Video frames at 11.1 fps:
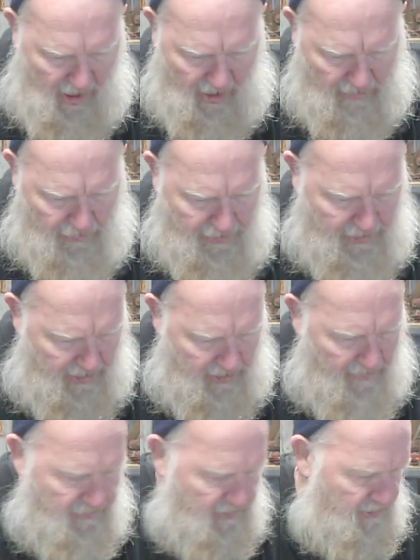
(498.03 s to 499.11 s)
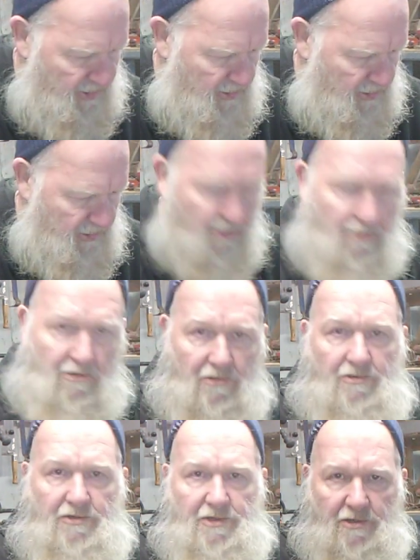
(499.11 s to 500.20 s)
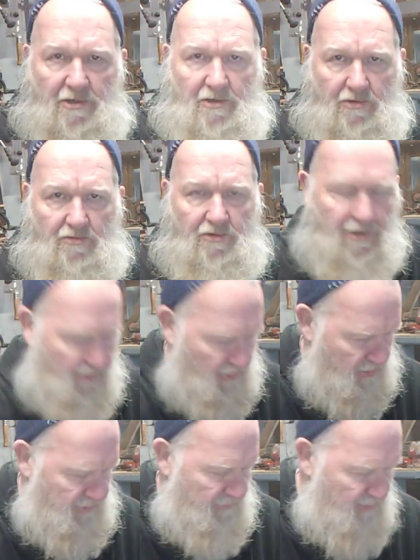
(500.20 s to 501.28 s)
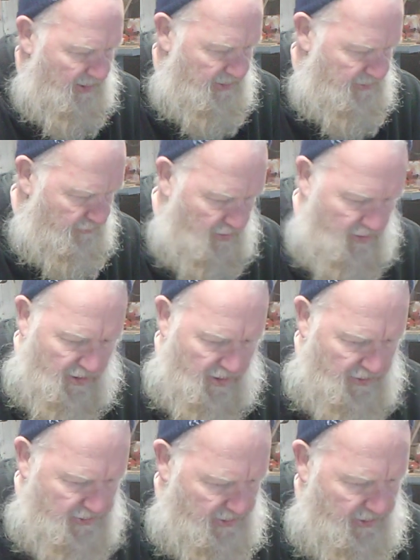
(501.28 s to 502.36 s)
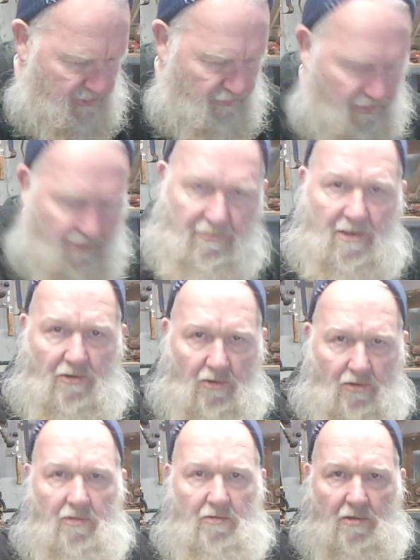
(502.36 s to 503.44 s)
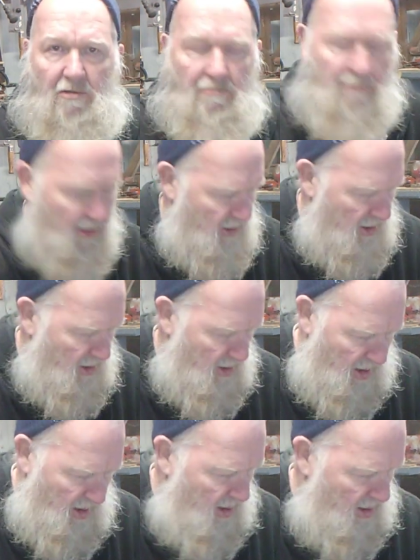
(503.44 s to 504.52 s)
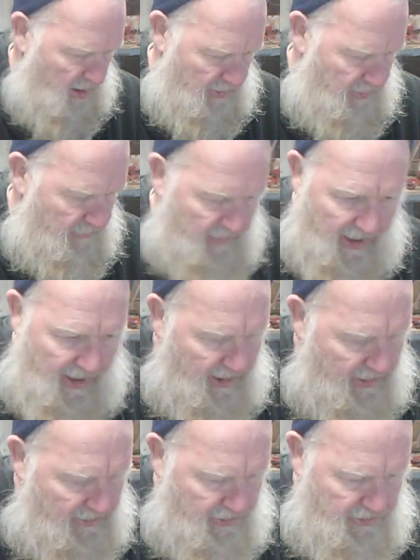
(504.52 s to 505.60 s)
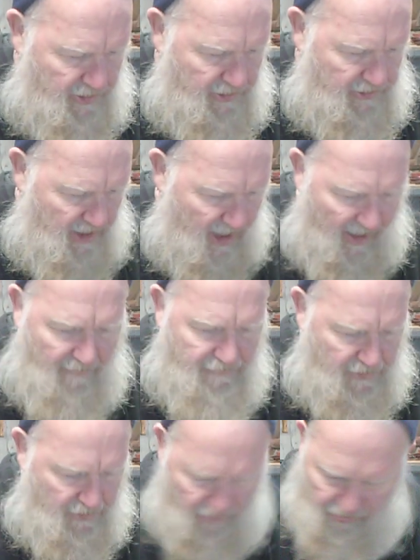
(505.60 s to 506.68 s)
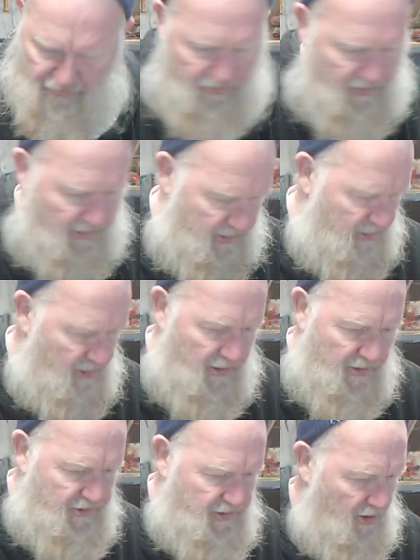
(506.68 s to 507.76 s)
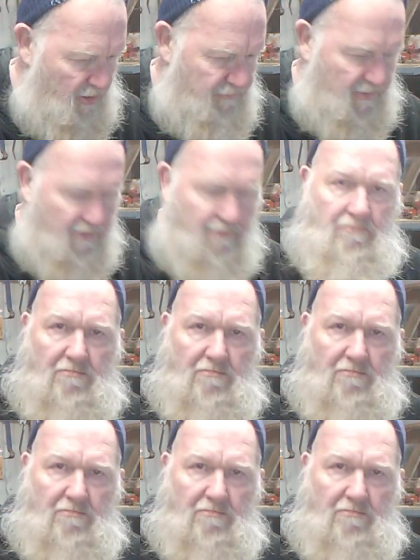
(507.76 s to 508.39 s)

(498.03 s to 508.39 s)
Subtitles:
And we came to the conclusion of who we thought the best was, and it would have been Orville. The man could just absolutely sharpen.